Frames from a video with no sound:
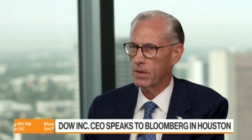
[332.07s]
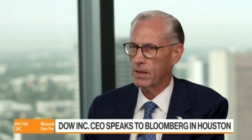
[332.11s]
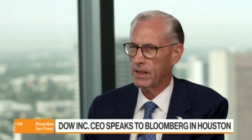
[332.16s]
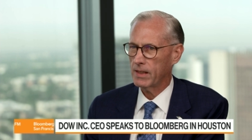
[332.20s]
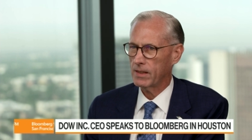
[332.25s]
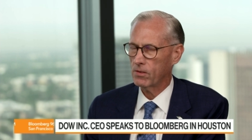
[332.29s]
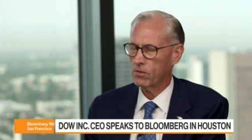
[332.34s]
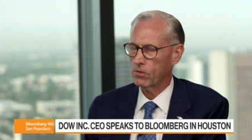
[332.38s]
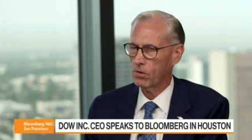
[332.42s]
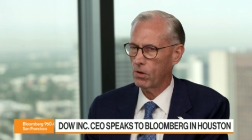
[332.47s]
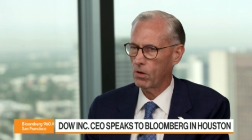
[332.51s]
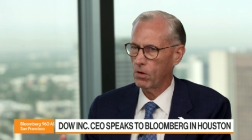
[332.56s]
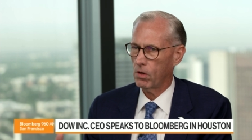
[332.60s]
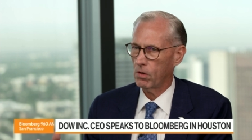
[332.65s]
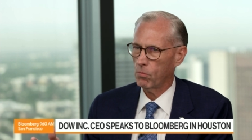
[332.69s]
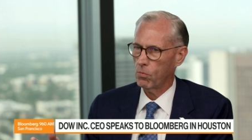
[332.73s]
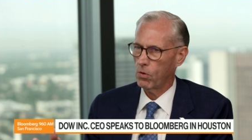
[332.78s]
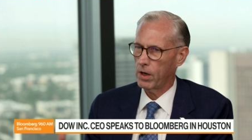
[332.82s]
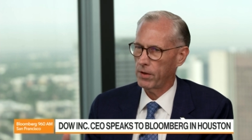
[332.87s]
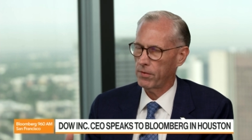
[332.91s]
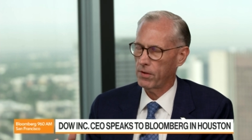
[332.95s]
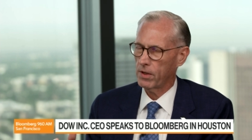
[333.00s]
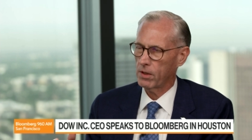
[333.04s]
And so
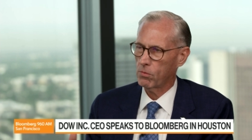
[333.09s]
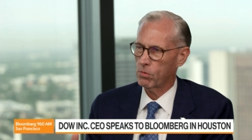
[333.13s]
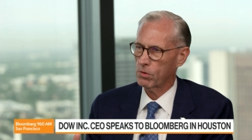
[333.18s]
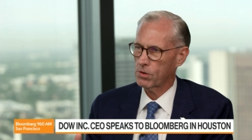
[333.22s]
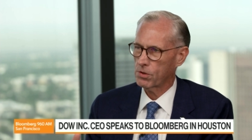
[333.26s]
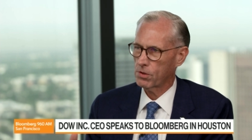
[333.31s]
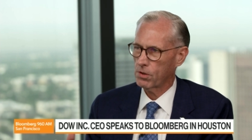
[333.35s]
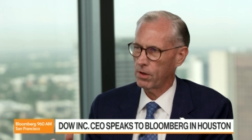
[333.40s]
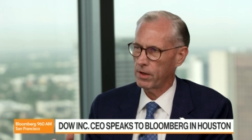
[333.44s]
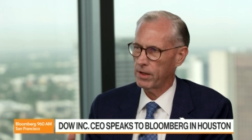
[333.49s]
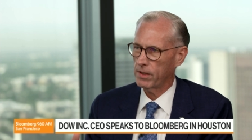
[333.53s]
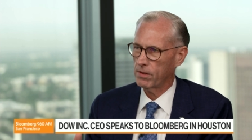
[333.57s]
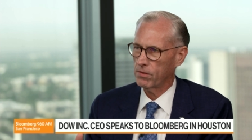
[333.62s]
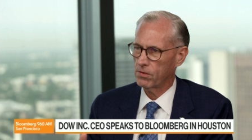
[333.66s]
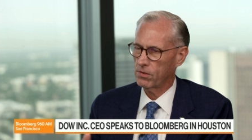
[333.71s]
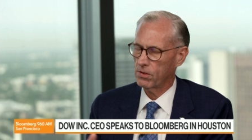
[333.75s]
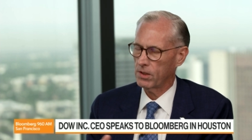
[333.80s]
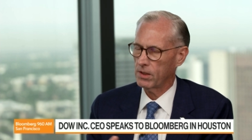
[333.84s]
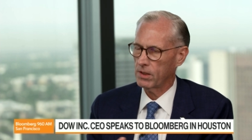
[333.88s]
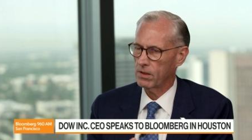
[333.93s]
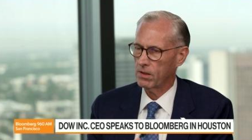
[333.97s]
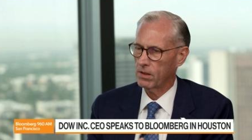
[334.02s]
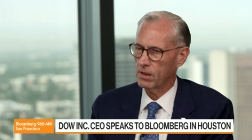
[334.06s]
I think we're starting to
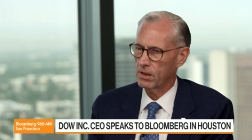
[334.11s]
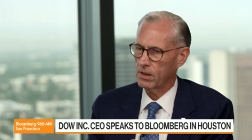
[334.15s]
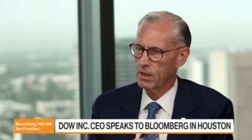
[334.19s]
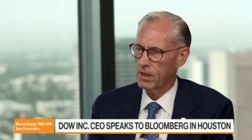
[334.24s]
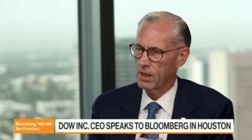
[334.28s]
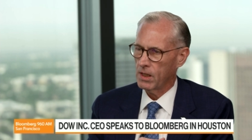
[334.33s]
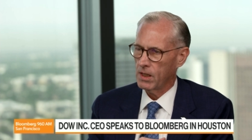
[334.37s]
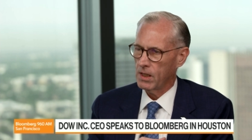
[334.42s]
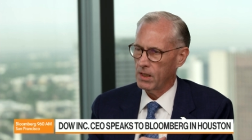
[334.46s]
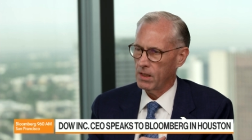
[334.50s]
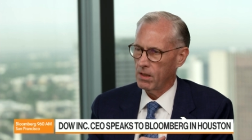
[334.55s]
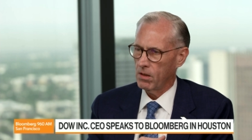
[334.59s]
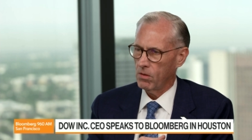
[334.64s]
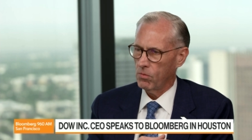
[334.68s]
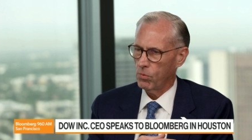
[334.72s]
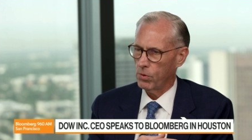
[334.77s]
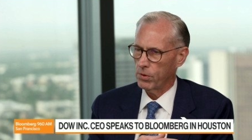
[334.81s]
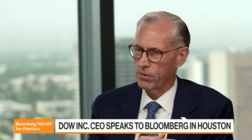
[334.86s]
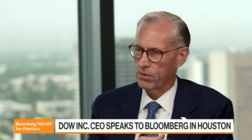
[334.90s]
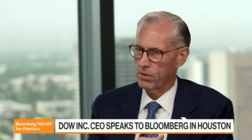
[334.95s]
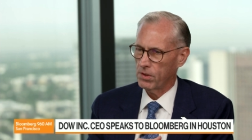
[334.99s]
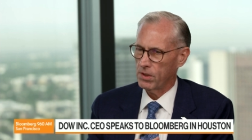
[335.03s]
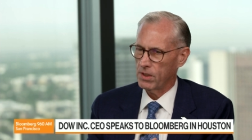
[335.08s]
see that
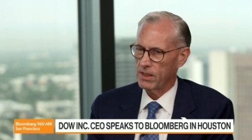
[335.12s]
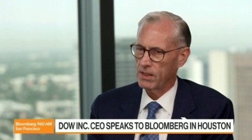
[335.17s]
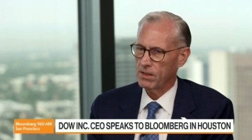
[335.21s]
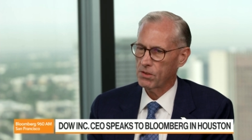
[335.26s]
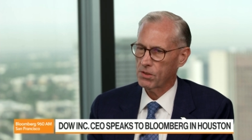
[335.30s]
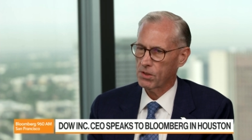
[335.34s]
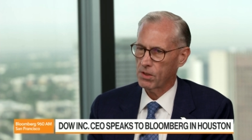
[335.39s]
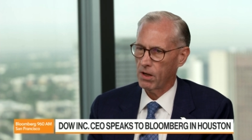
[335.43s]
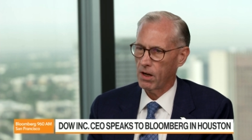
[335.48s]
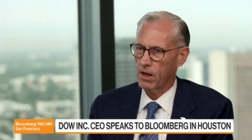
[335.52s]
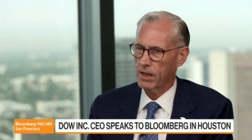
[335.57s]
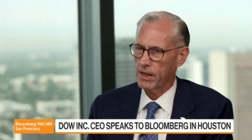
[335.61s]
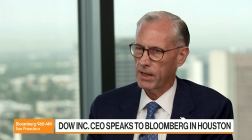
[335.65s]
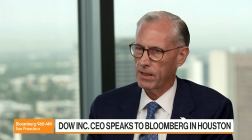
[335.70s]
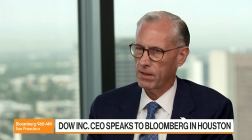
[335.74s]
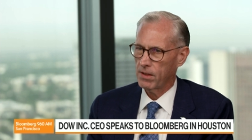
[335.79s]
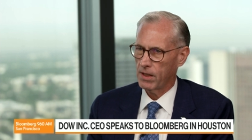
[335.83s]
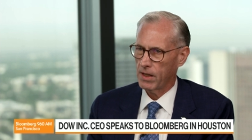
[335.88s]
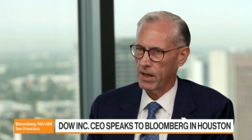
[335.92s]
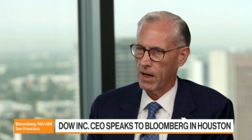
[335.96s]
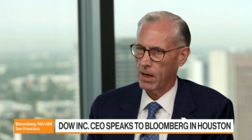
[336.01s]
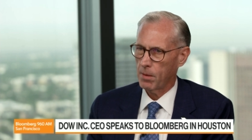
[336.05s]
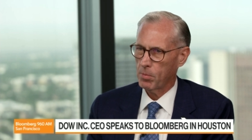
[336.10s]
with the destocking
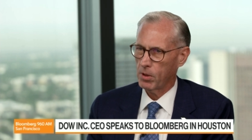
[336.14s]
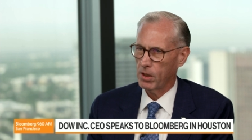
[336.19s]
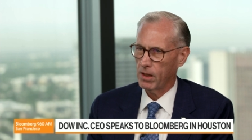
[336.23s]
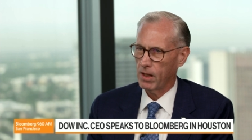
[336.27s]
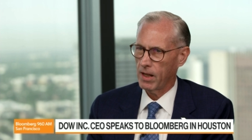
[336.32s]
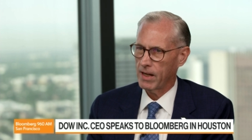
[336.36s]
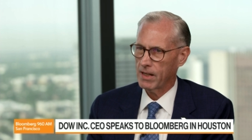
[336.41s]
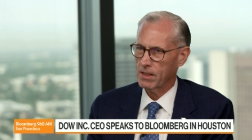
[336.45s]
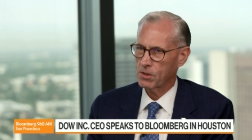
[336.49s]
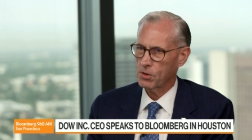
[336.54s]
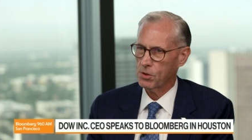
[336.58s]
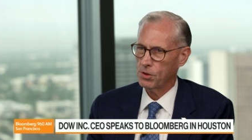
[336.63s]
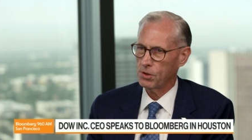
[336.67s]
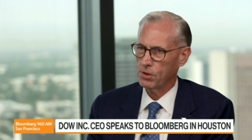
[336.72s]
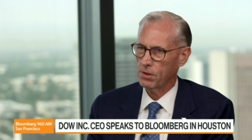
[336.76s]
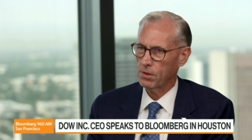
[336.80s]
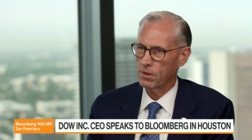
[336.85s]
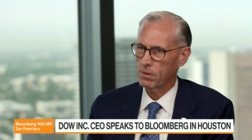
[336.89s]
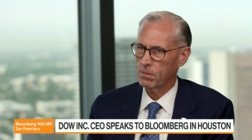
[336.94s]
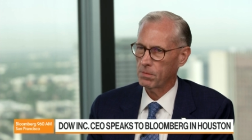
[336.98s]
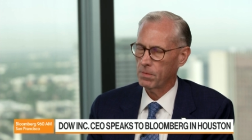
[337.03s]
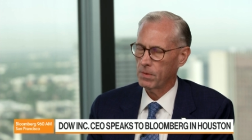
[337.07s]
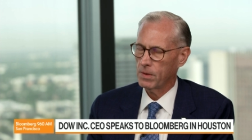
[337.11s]
that happened last
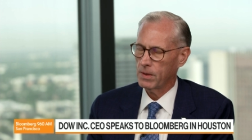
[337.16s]
year,